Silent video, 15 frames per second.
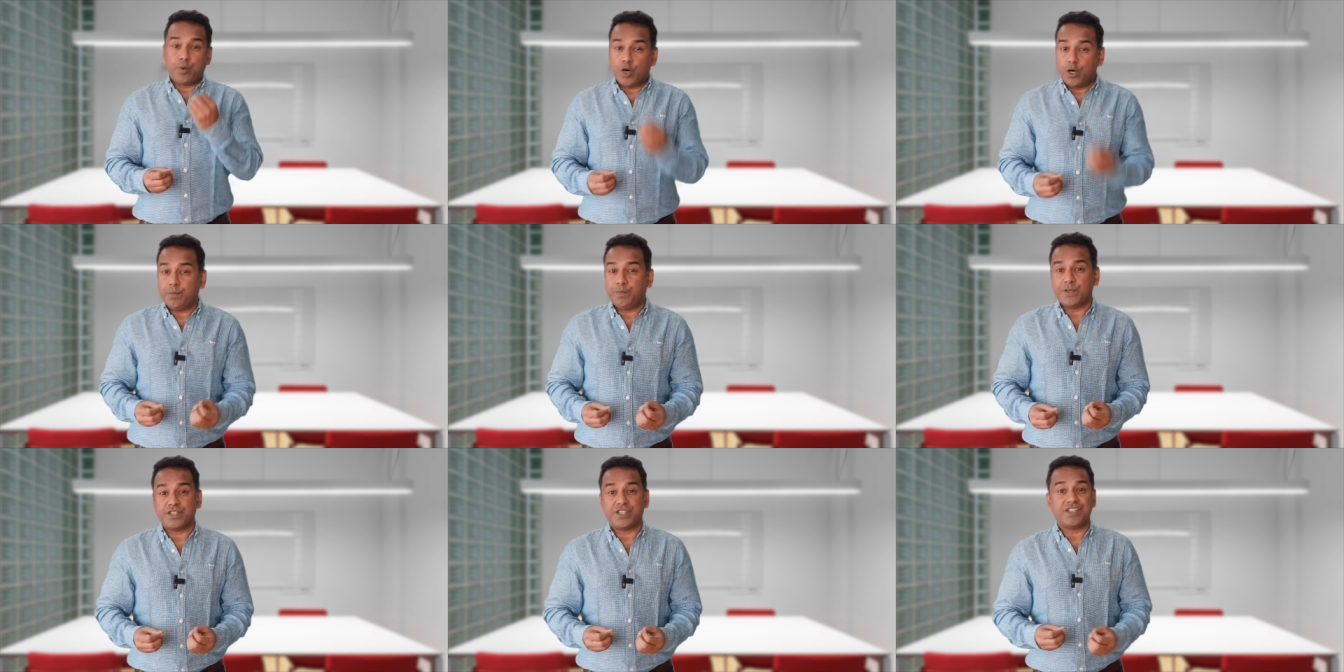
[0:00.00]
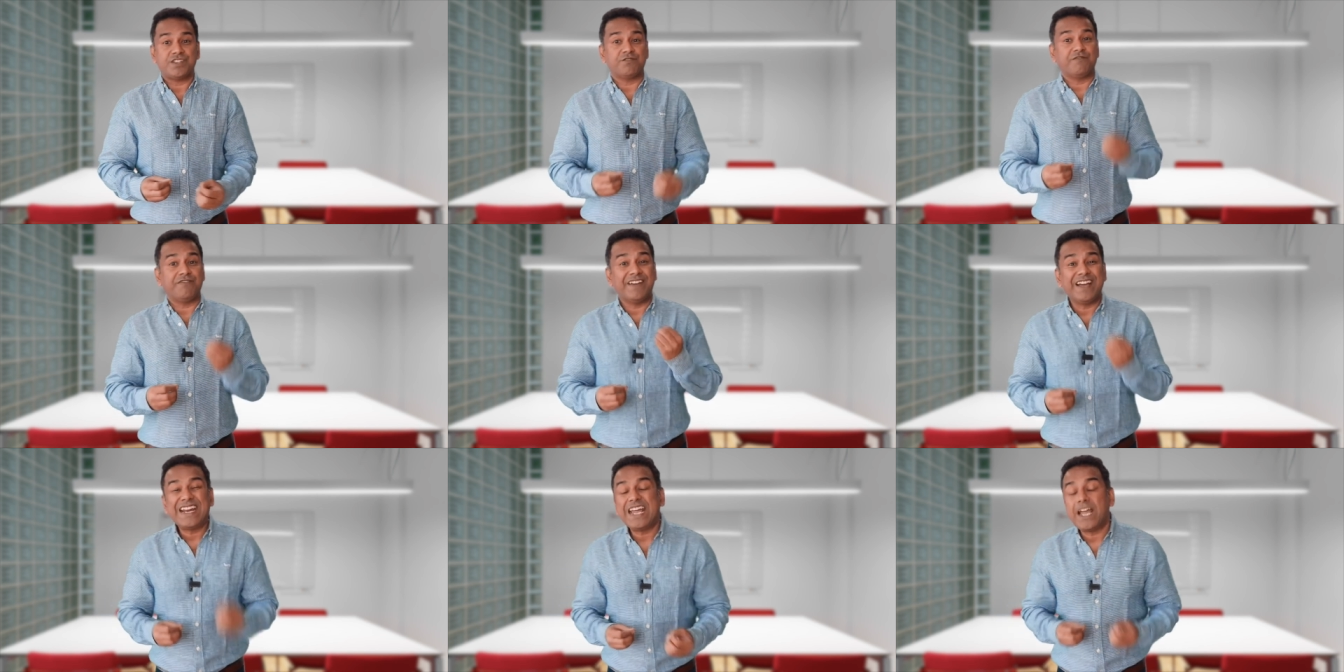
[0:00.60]
purpose is
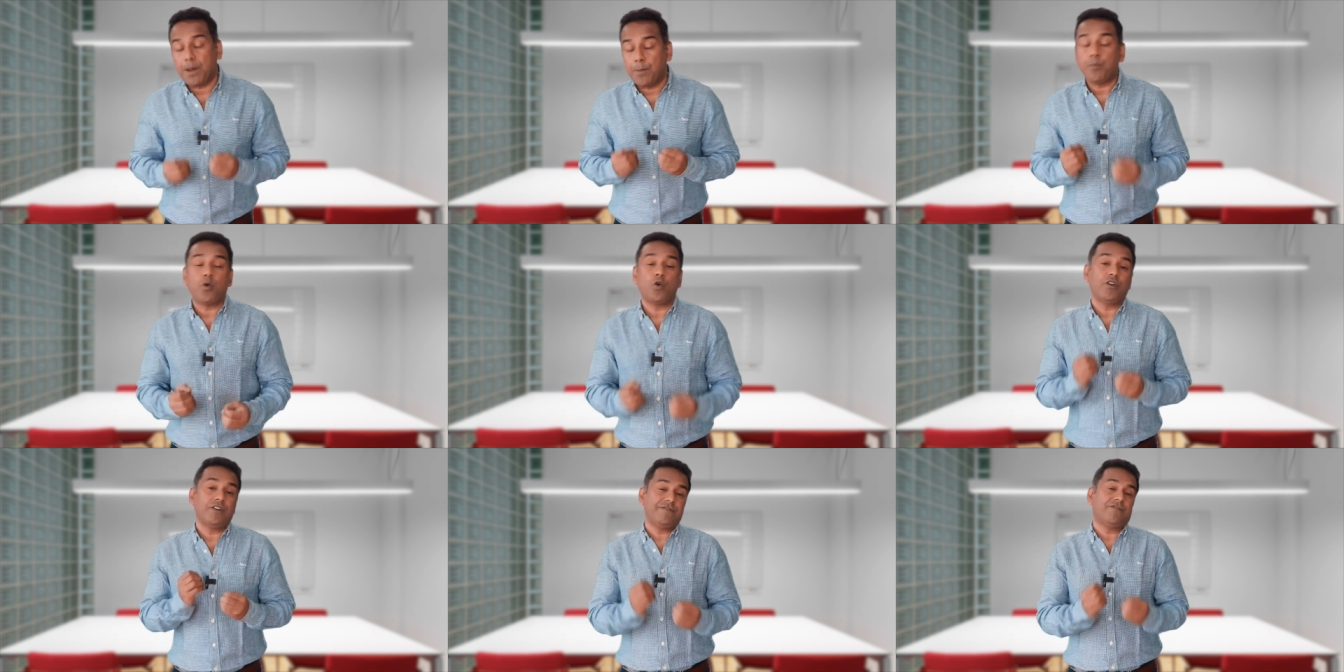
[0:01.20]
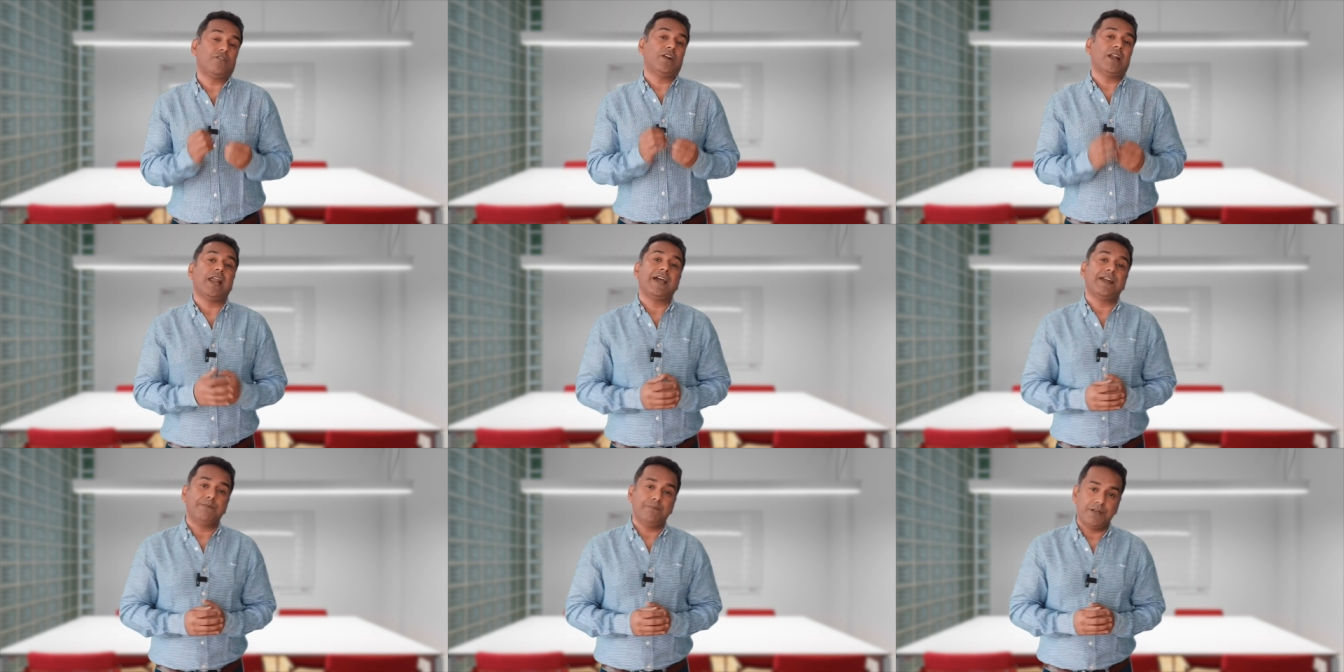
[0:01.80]
very important for
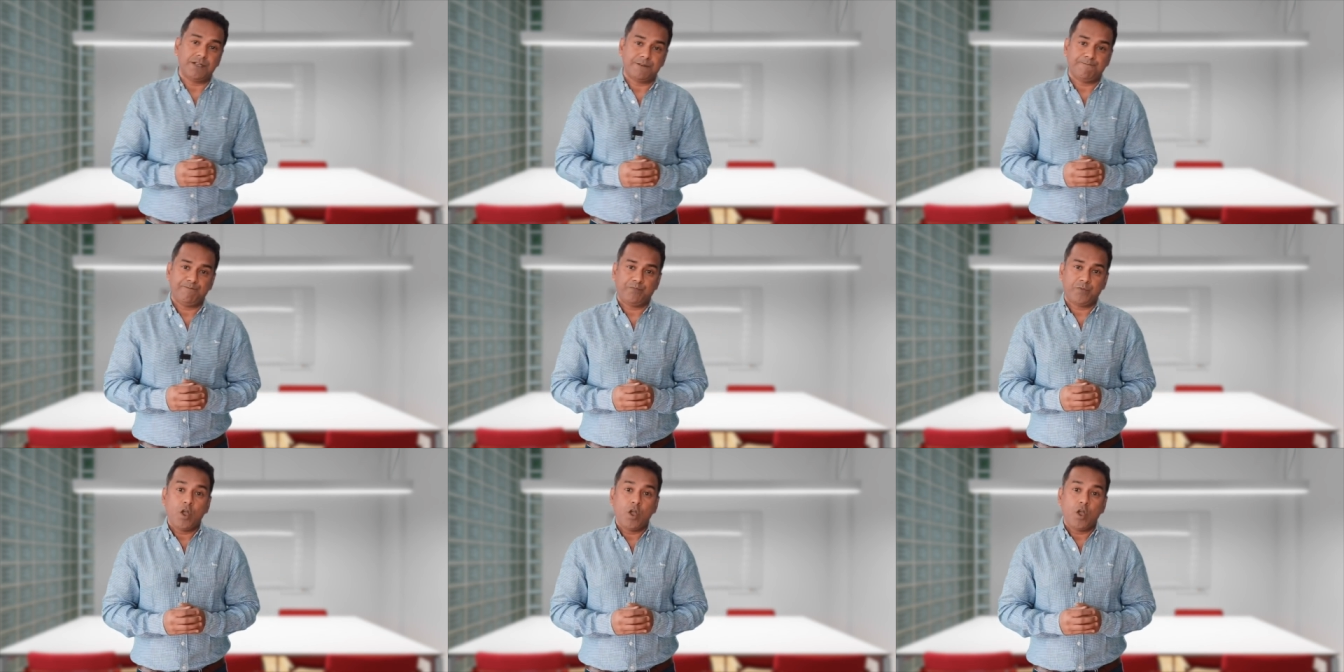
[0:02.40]
alignment.